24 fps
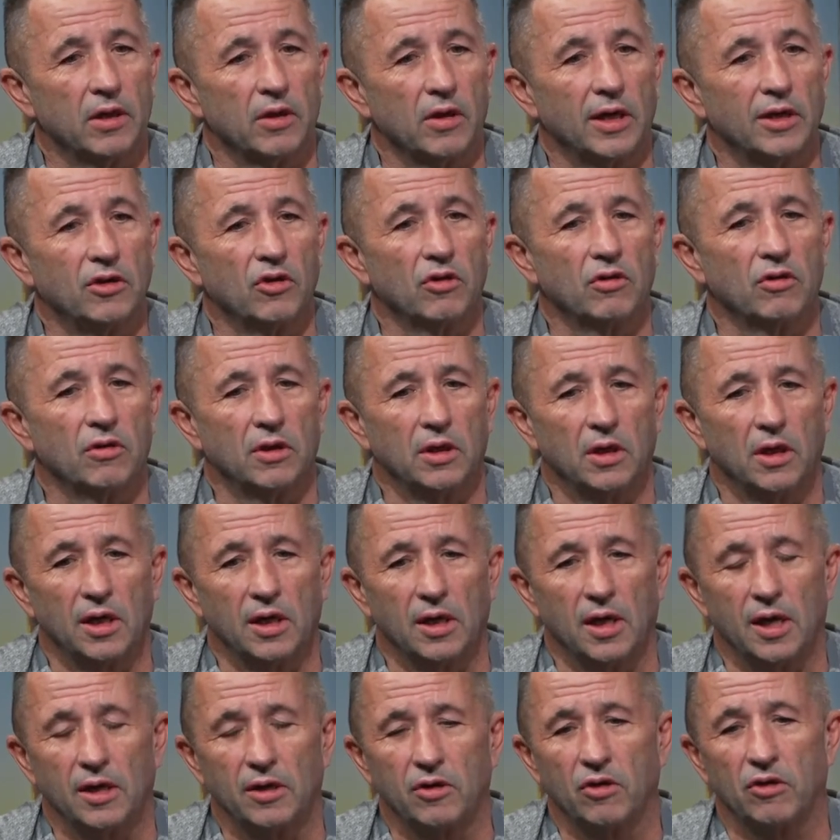I just
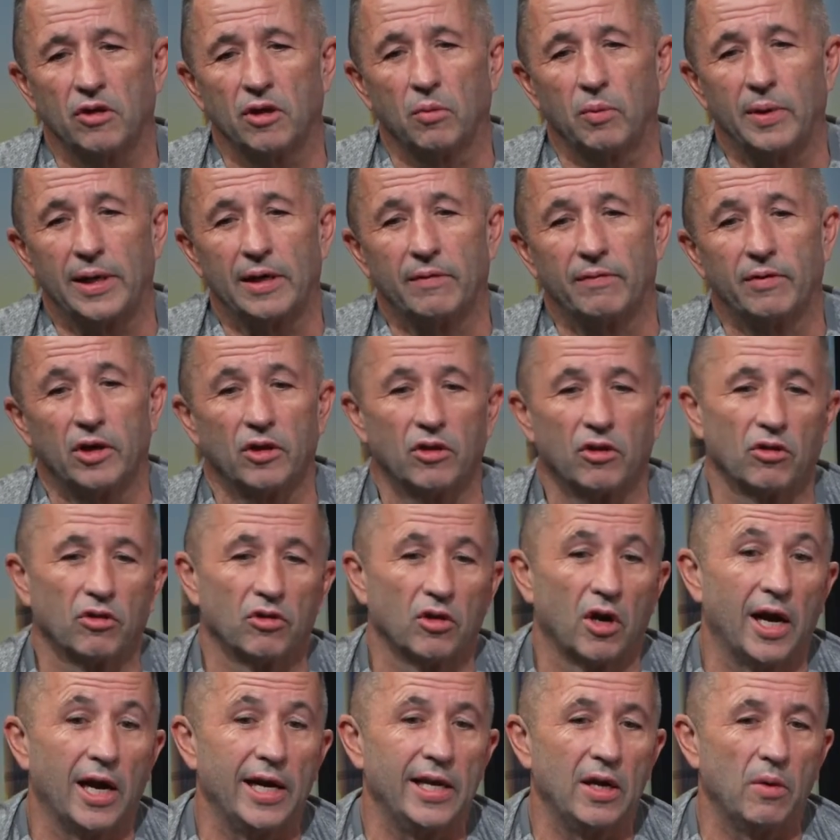think we live in a
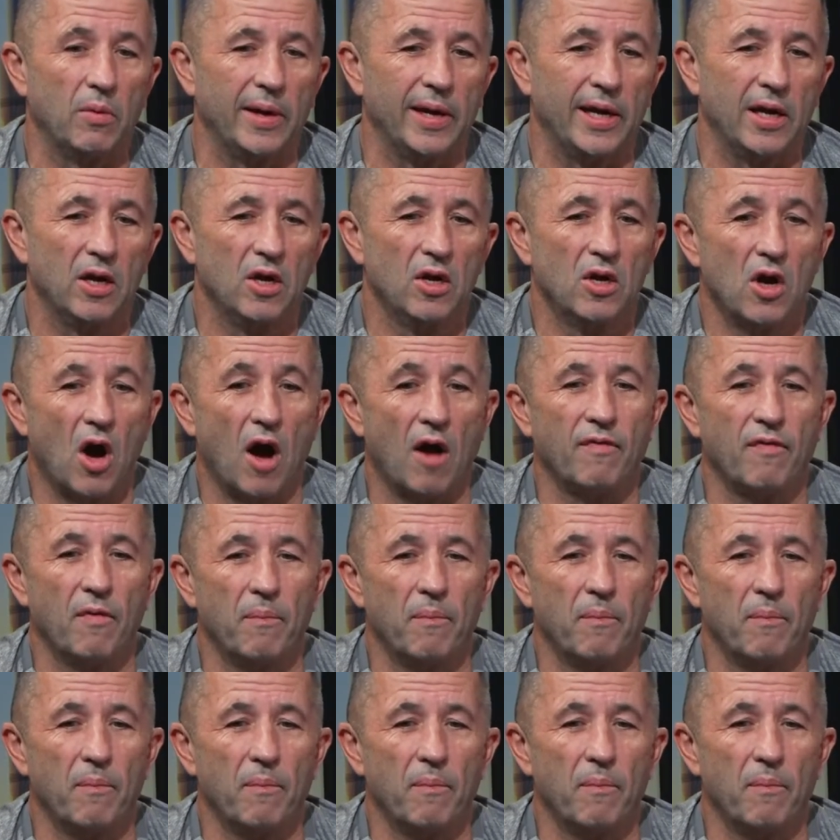society where often